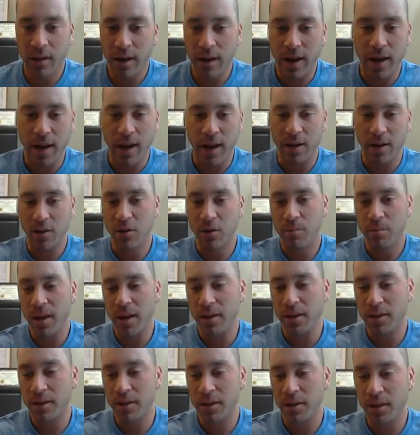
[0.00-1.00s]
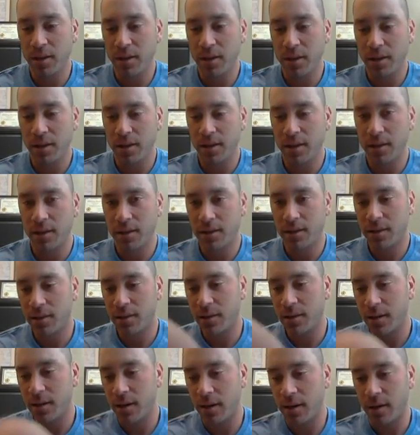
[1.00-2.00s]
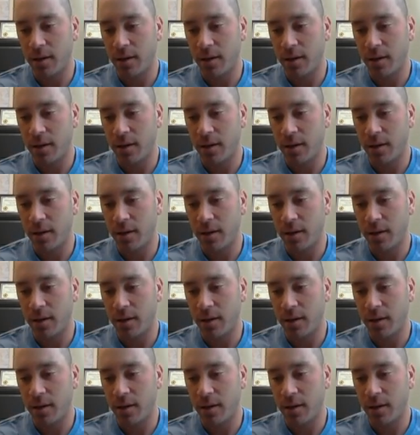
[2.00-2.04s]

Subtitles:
and you may see this